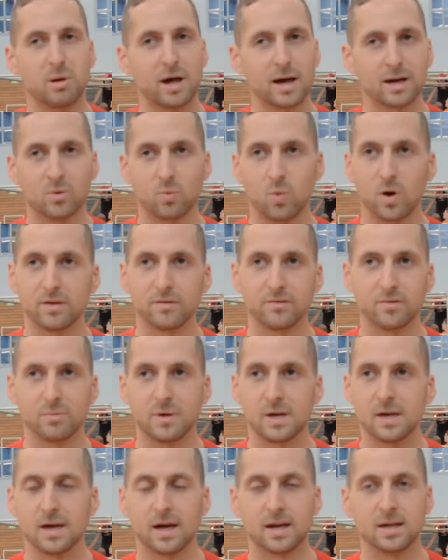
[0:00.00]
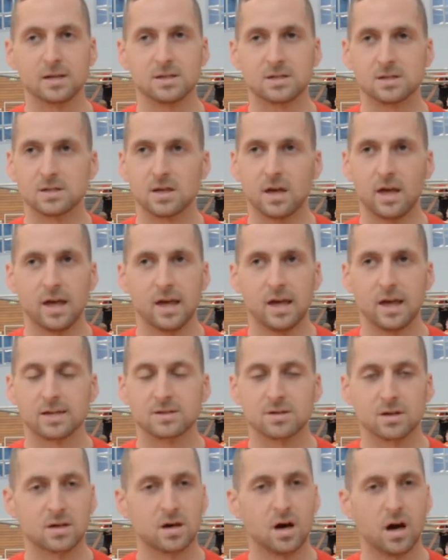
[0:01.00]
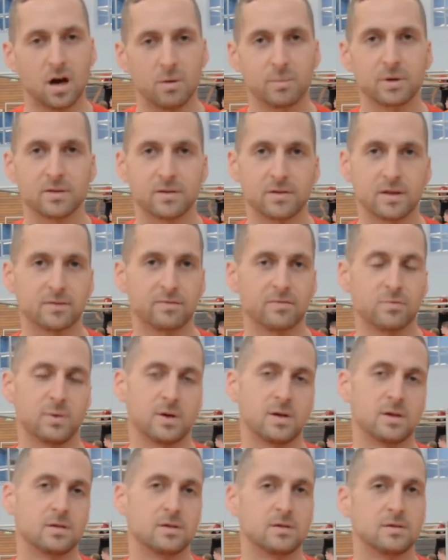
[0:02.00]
black and white for me, and it's it's a calming thing for me.